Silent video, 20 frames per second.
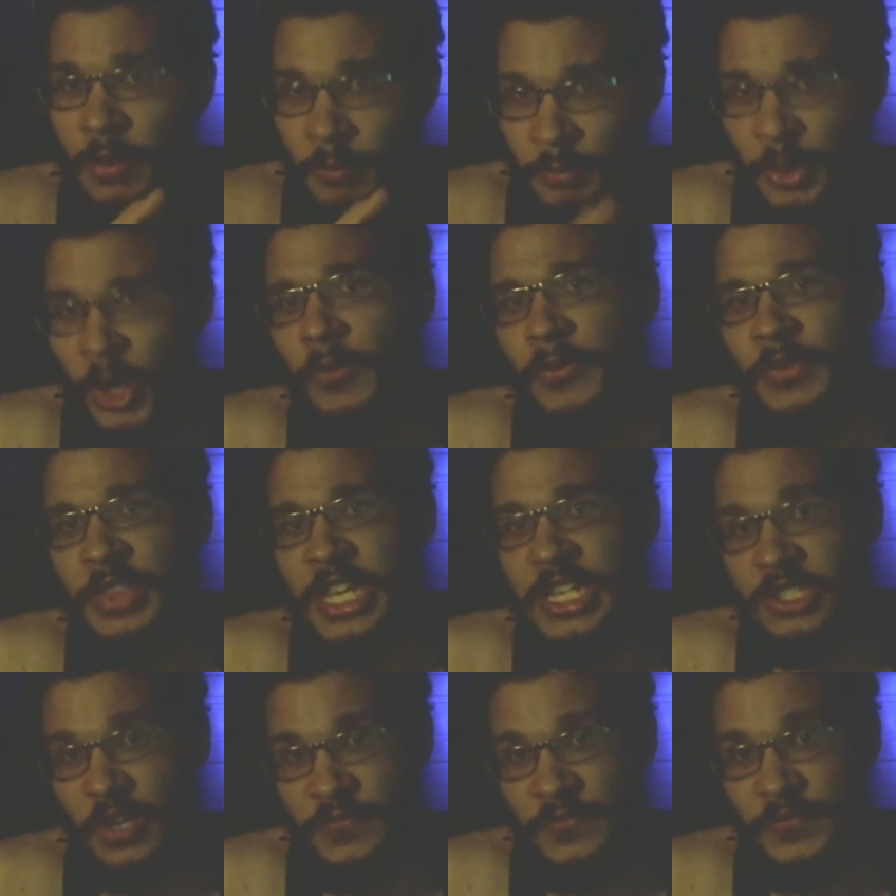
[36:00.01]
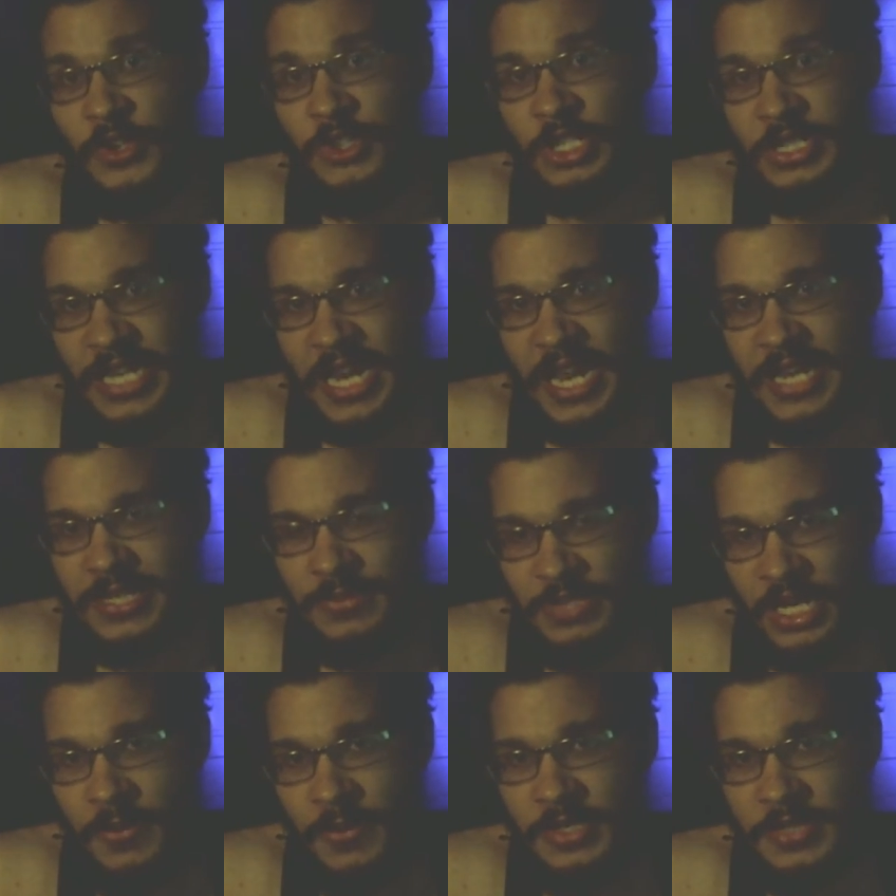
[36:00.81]
Both of these are future tag team
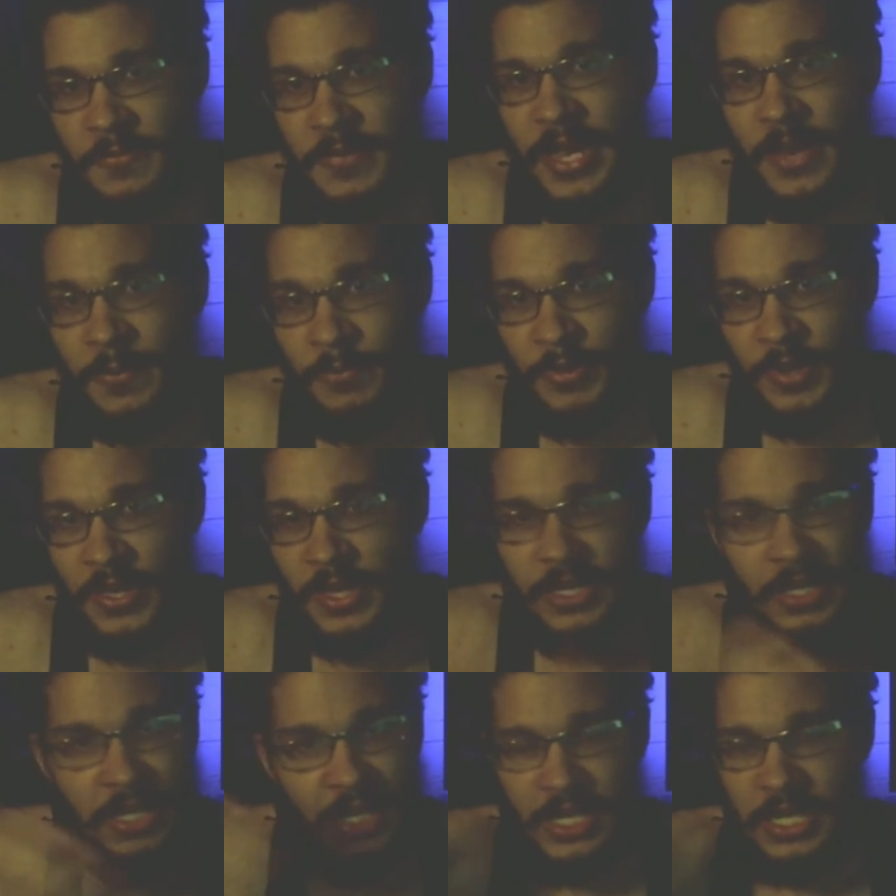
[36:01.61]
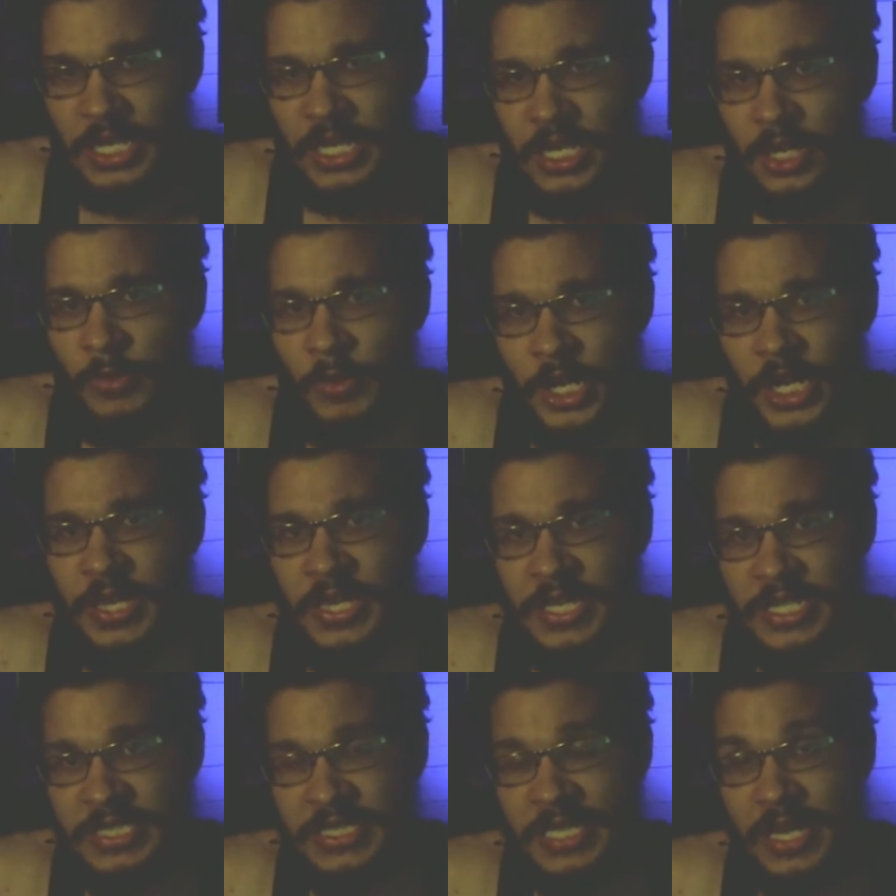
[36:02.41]
champions, in my opinion. Either one of
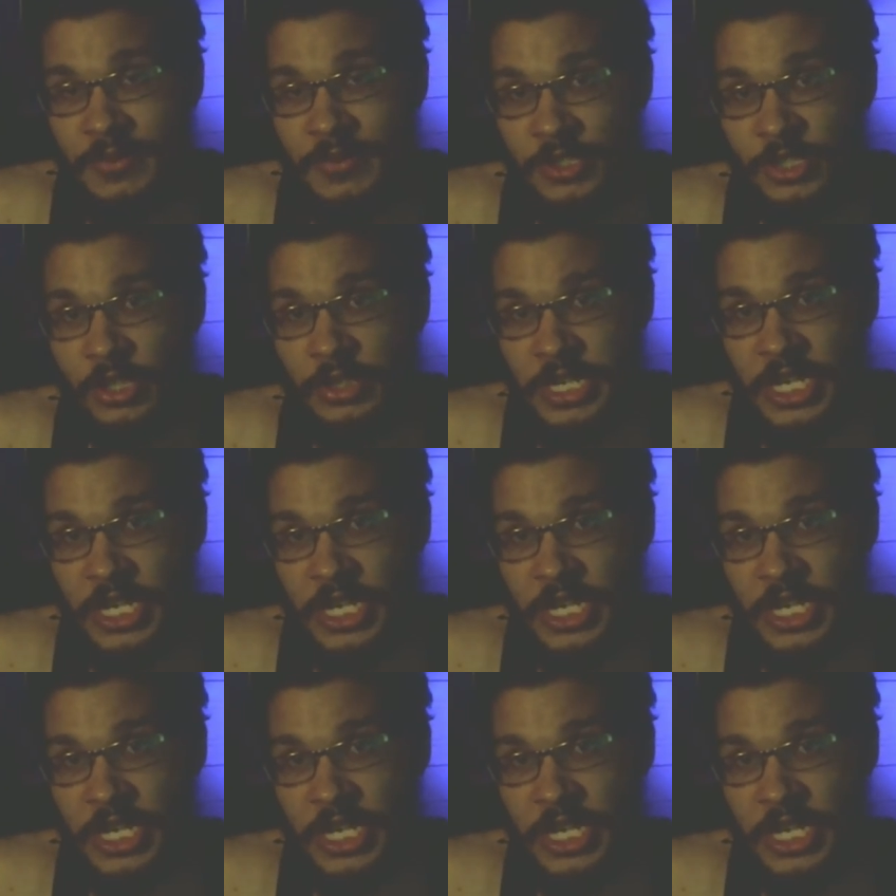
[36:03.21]
these teams could